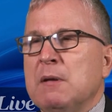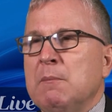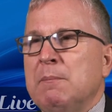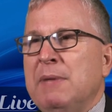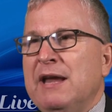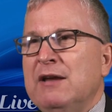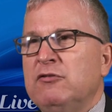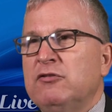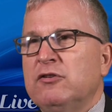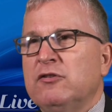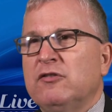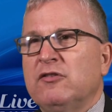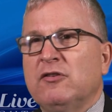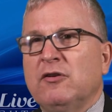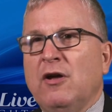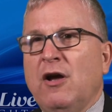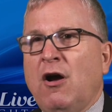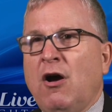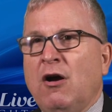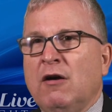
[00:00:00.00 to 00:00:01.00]

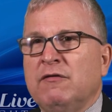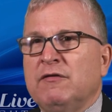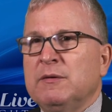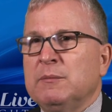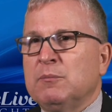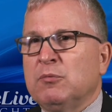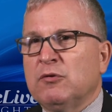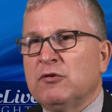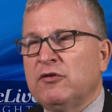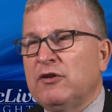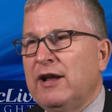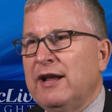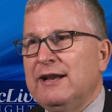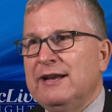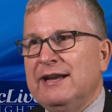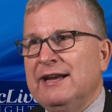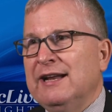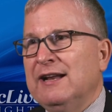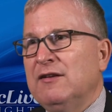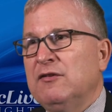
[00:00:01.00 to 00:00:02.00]
patients often
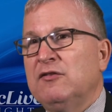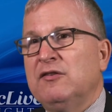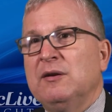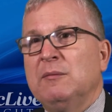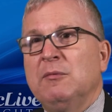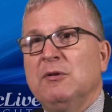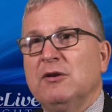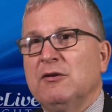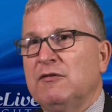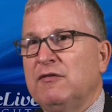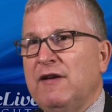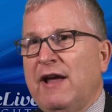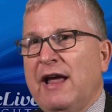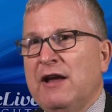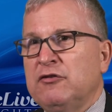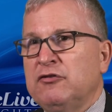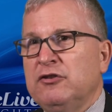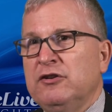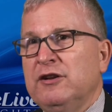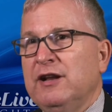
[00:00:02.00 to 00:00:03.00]
present in a similar
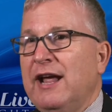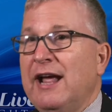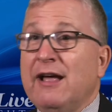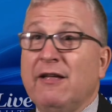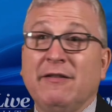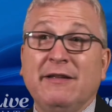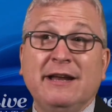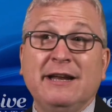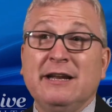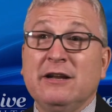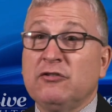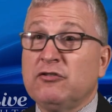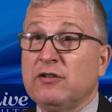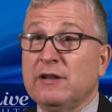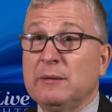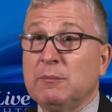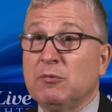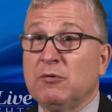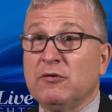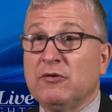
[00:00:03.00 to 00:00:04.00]
fashion to how they
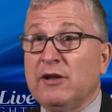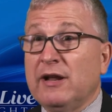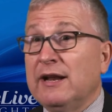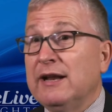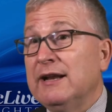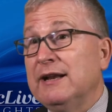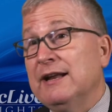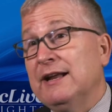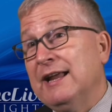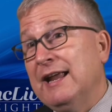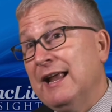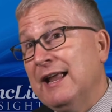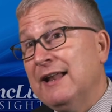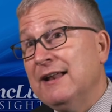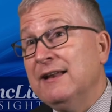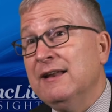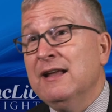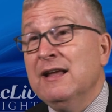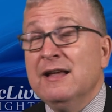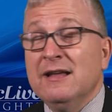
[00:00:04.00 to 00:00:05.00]
initially presented.
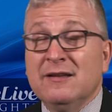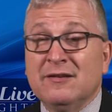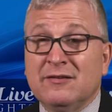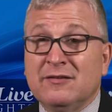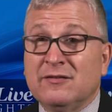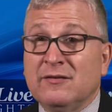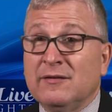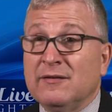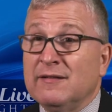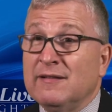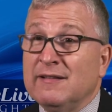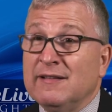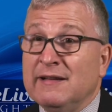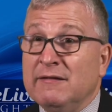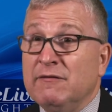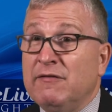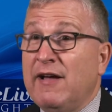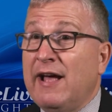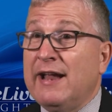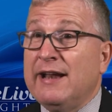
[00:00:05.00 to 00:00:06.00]
Again,
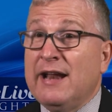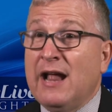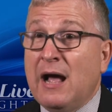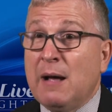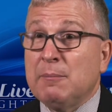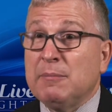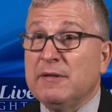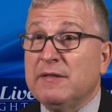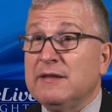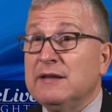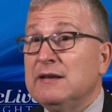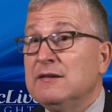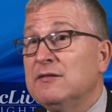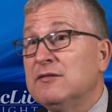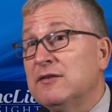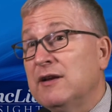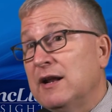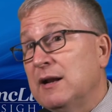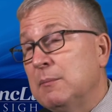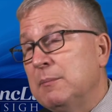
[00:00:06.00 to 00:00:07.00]
lymphadenopathy,
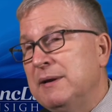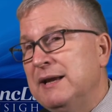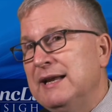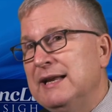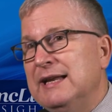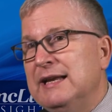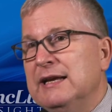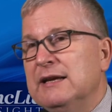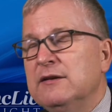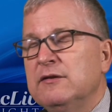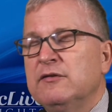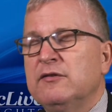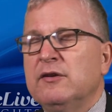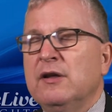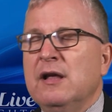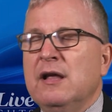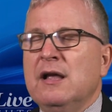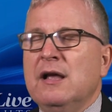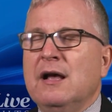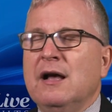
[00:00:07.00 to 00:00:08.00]
cytopenias,
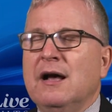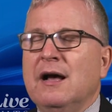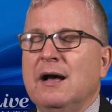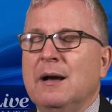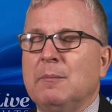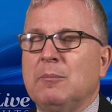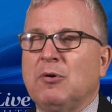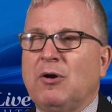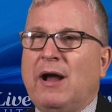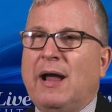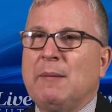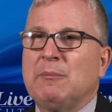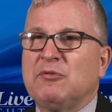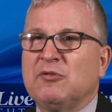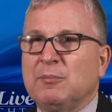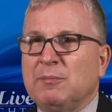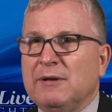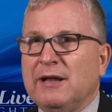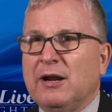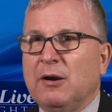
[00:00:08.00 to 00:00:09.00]
uh,
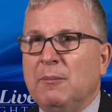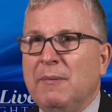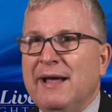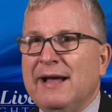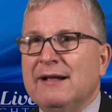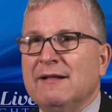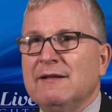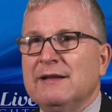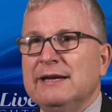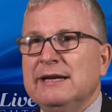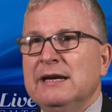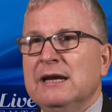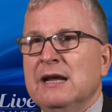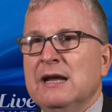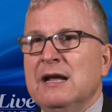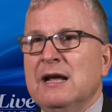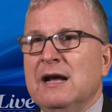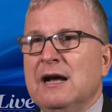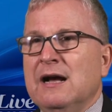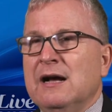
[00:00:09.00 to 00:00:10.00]
perhaps splenomegaly,
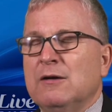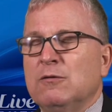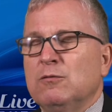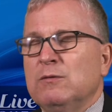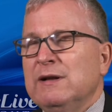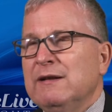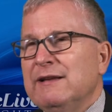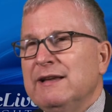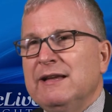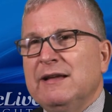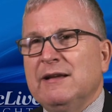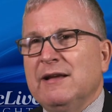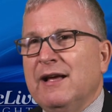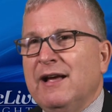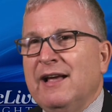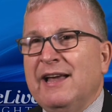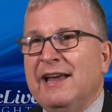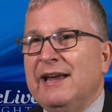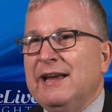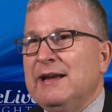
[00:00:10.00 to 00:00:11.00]
uh, really
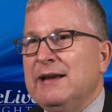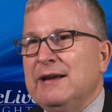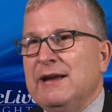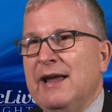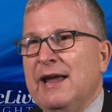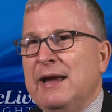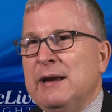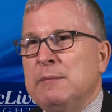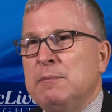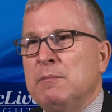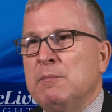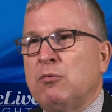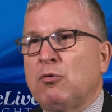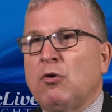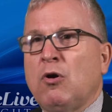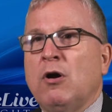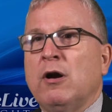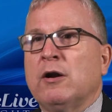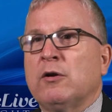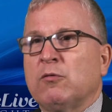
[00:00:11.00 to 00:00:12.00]
a, a
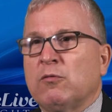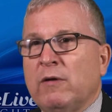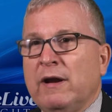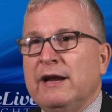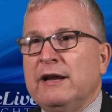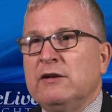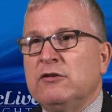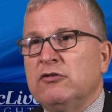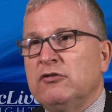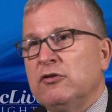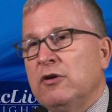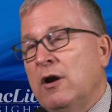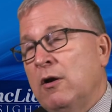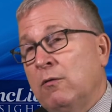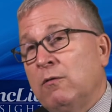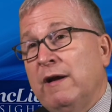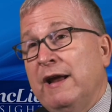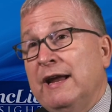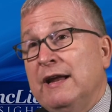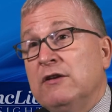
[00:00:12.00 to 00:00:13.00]
broader range,
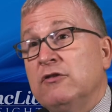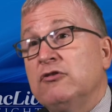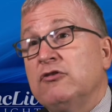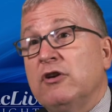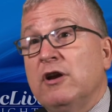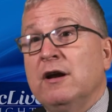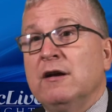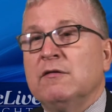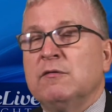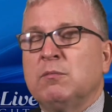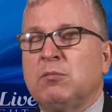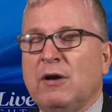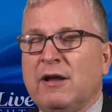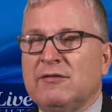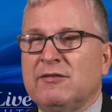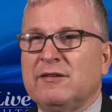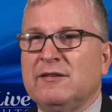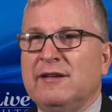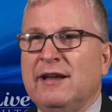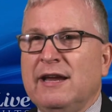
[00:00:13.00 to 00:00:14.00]
a range of
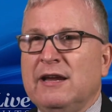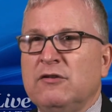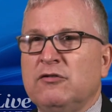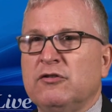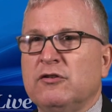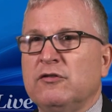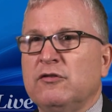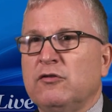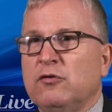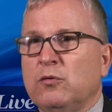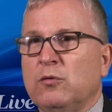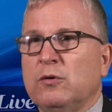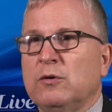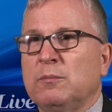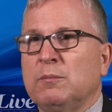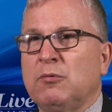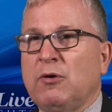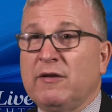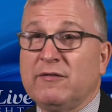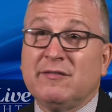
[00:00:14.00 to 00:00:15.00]
presentations
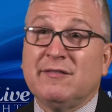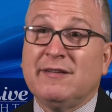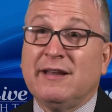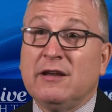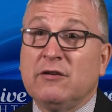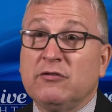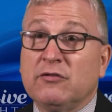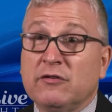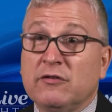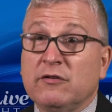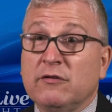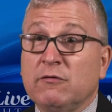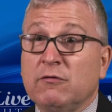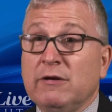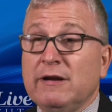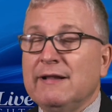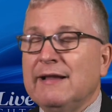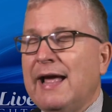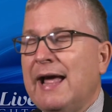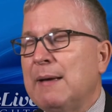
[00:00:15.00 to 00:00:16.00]
or presentations of
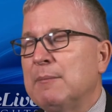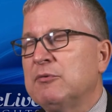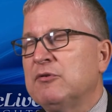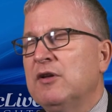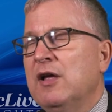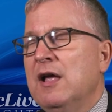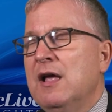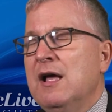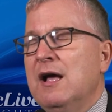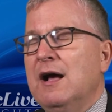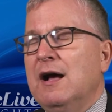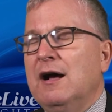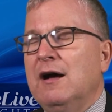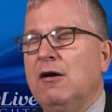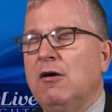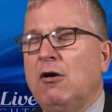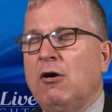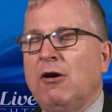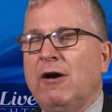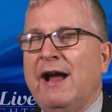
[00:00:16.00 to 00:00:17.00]
relapse
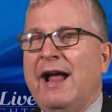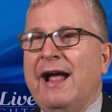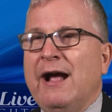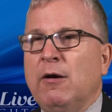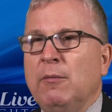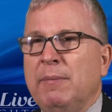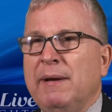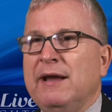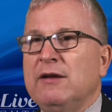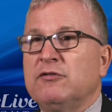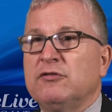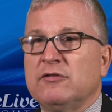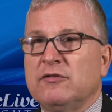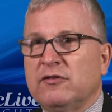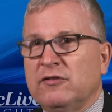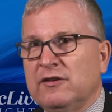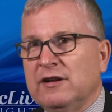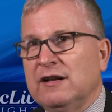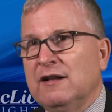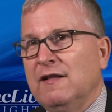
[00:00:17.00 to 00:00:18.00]
uh, are how
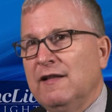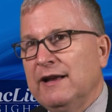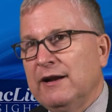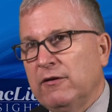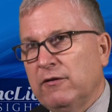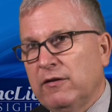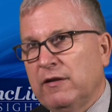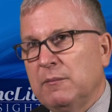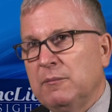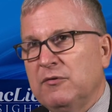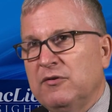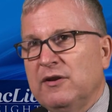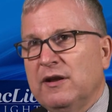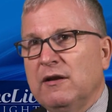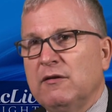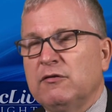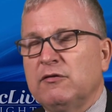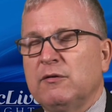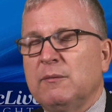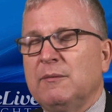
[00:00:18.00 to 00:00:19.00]
patients declare
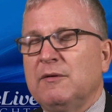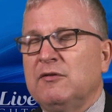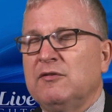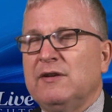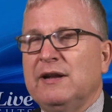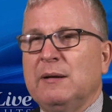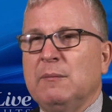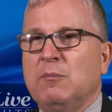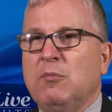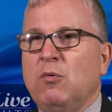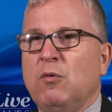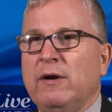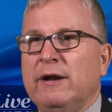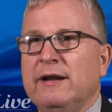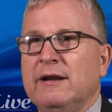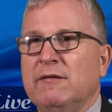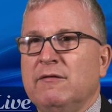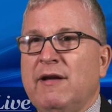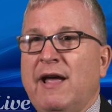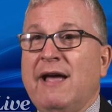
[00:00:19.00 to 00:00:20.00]
themselves from the
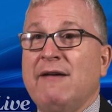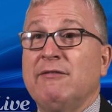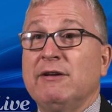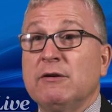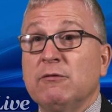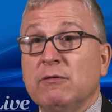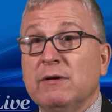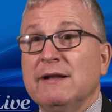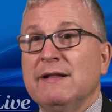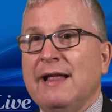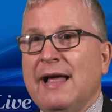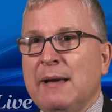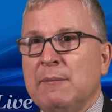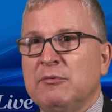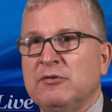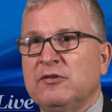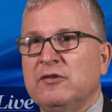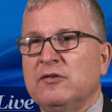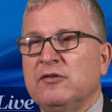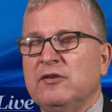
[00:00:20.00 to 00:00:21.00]
standpoint of having
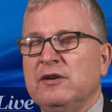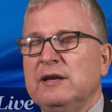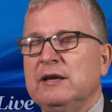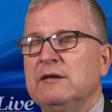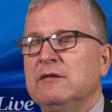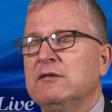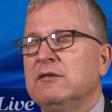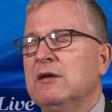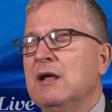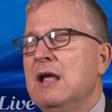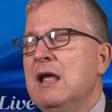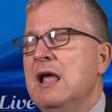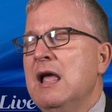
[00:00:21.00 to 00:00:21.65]
relapse disease.